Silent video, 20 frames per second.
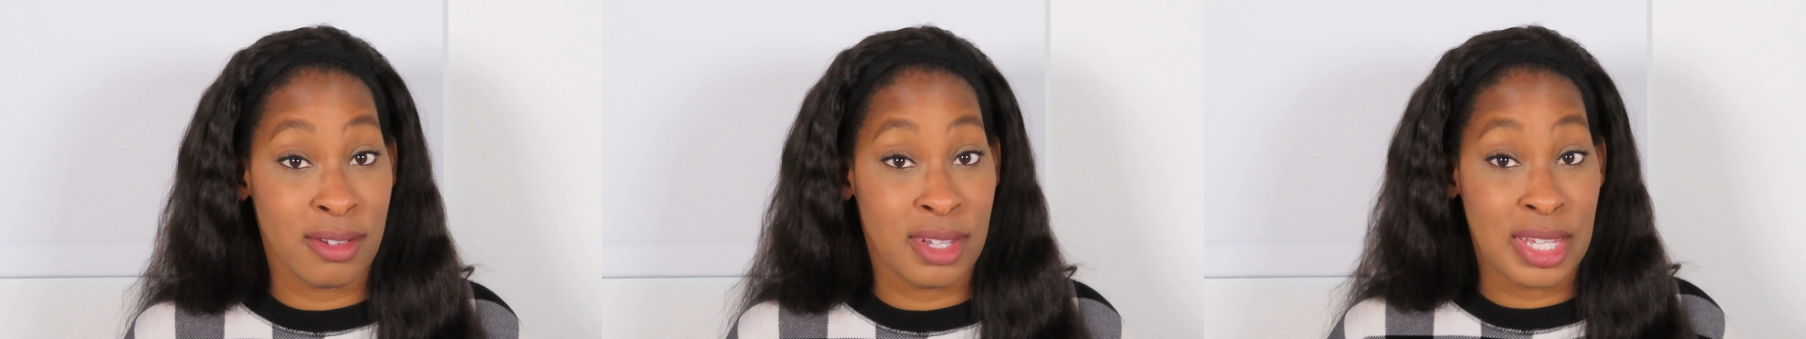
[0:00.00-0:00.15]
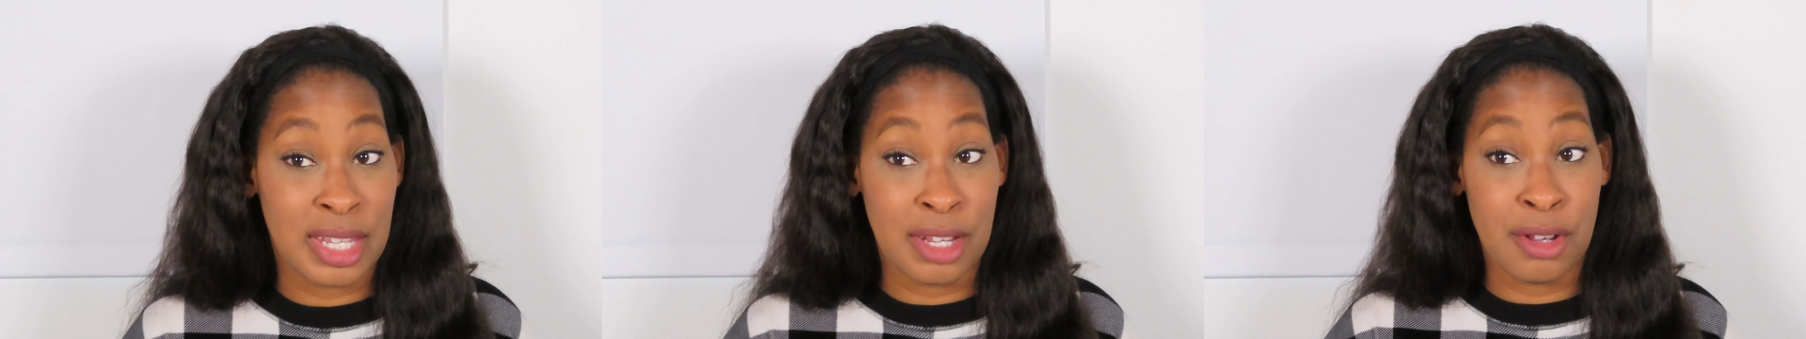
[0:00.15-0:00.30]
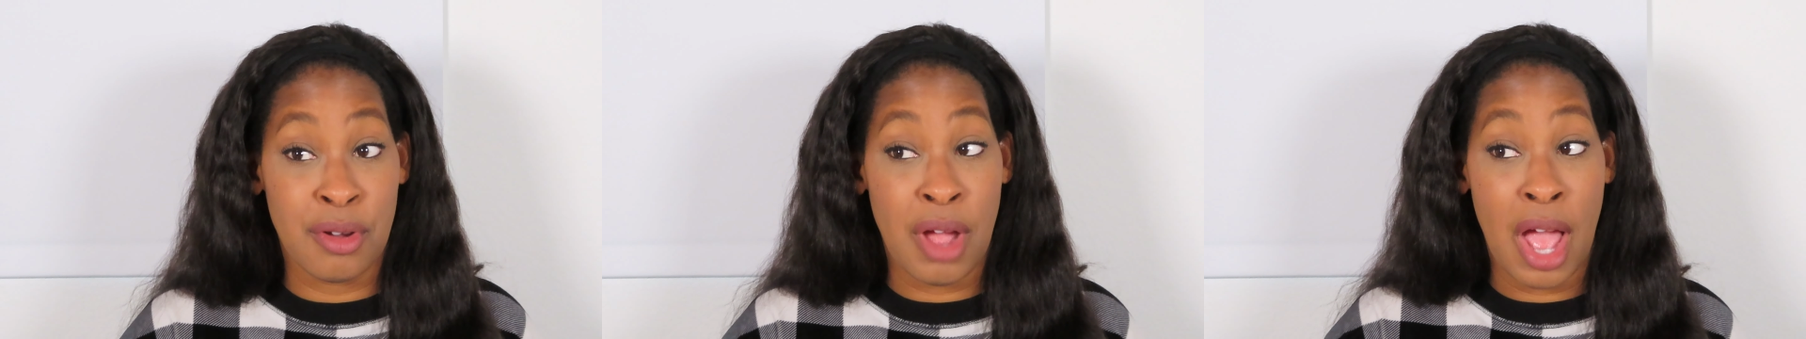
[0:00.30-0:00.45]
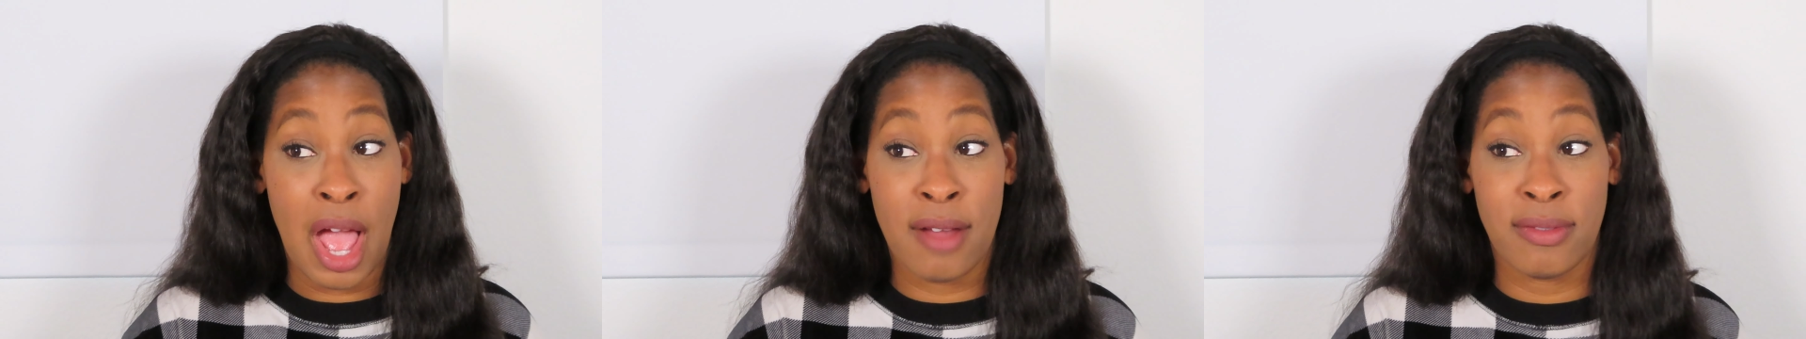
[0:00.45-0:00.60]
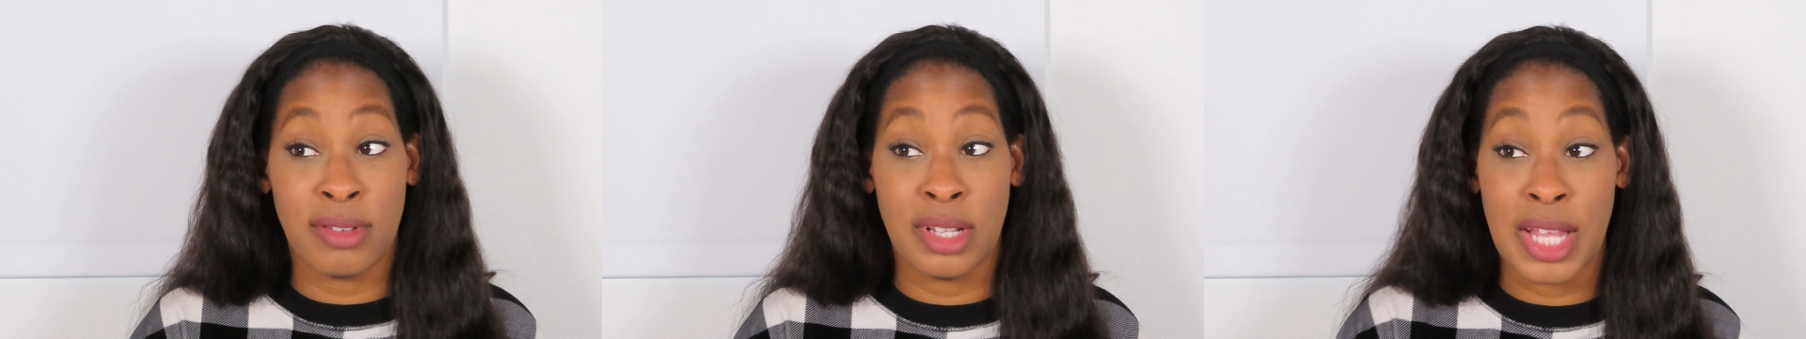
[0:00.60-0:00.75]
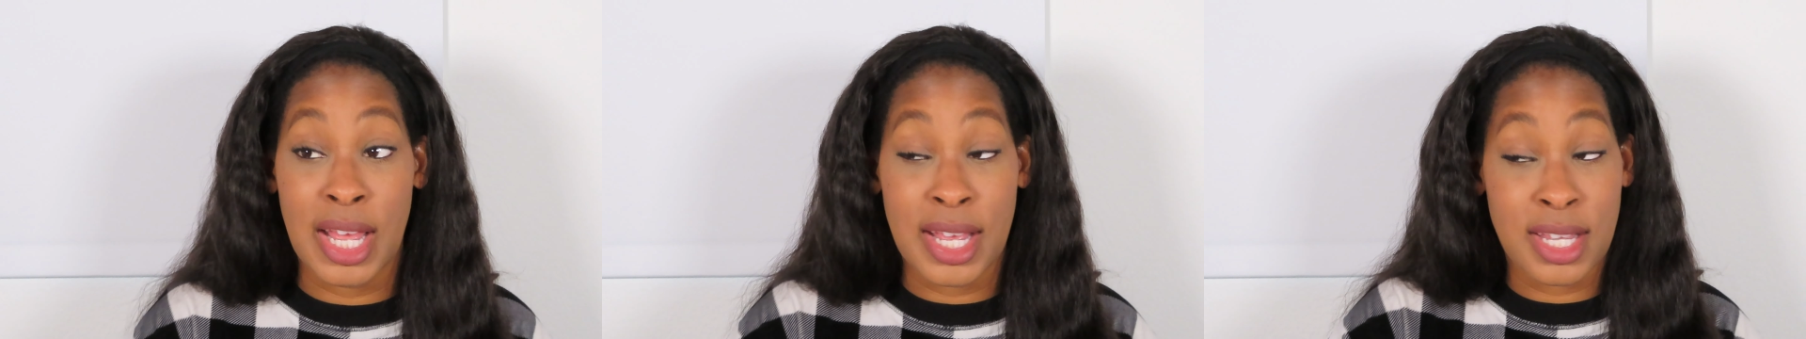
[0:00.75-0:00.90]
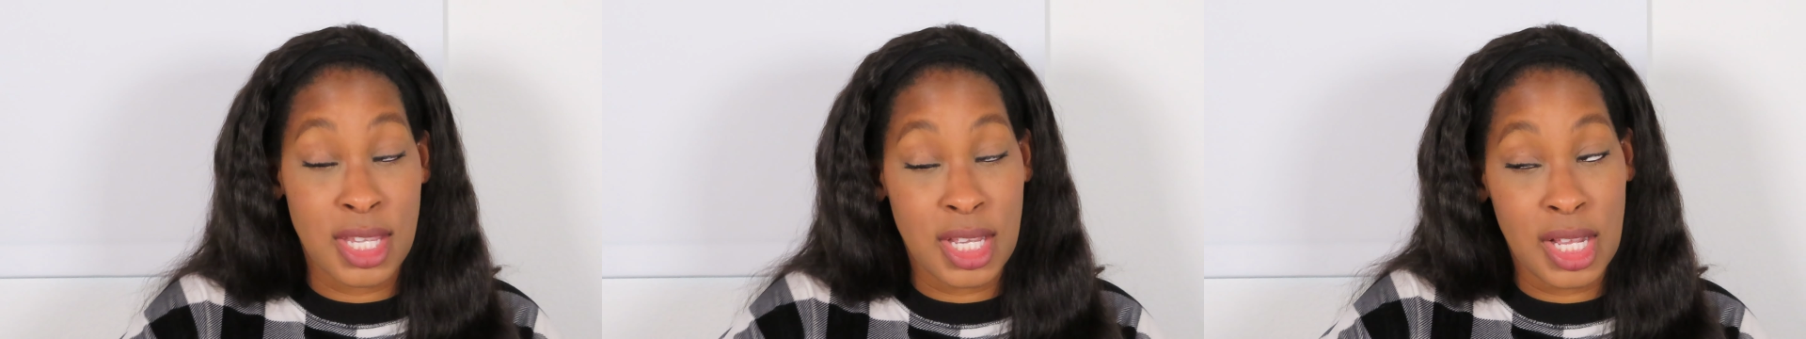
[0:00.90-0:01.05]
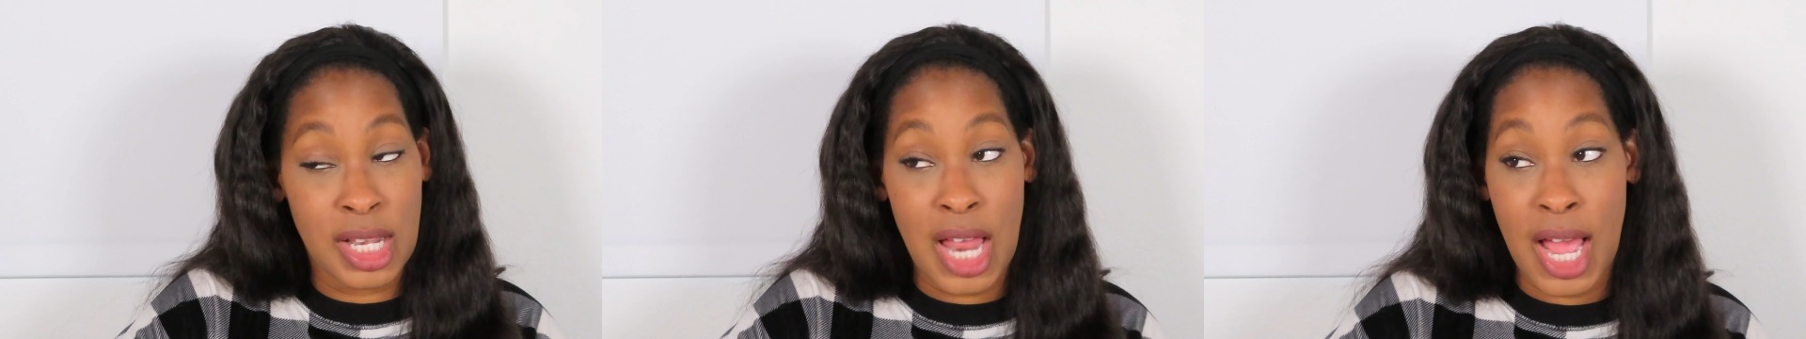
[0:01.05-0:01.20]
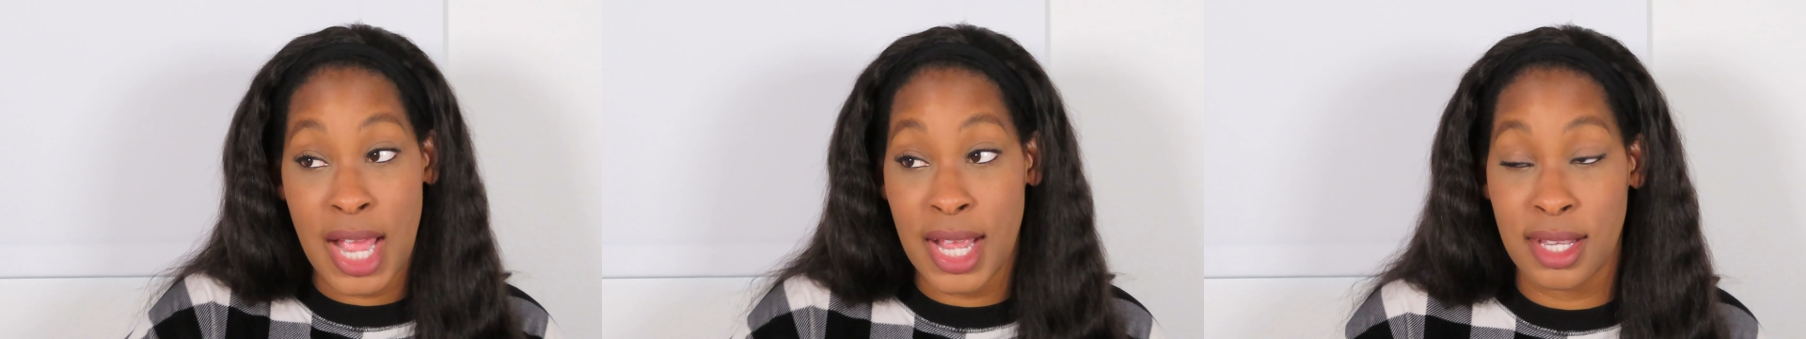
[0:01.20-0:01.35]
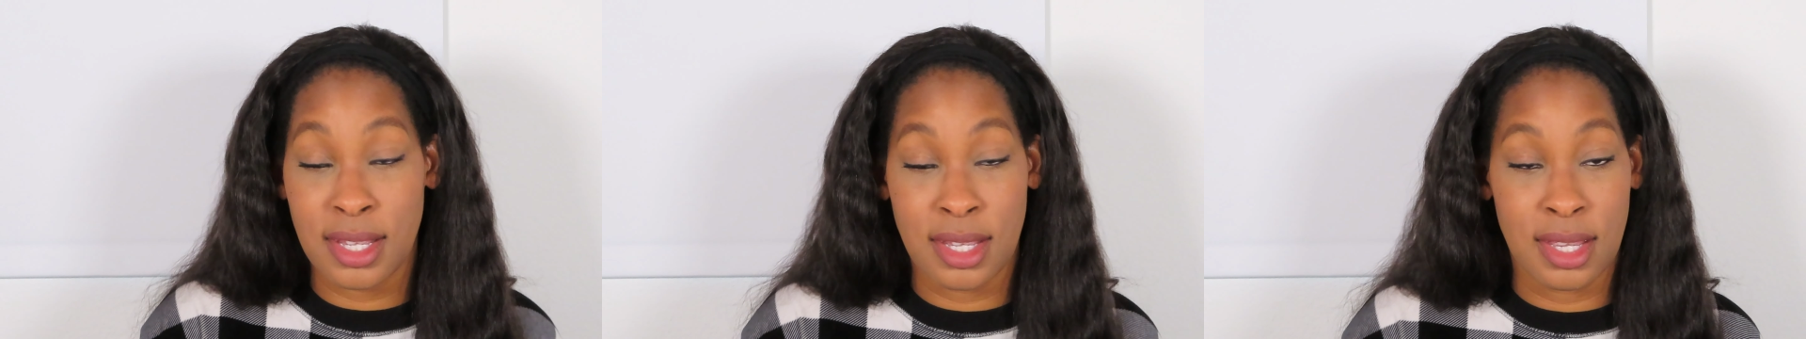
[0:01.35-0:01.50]
still have less
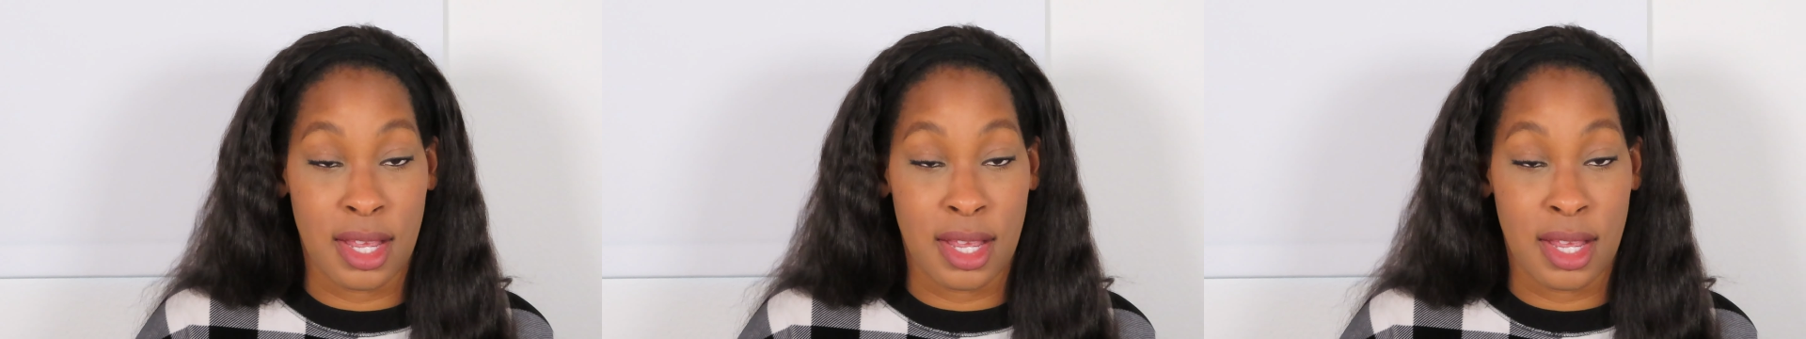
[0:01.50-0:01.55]
clients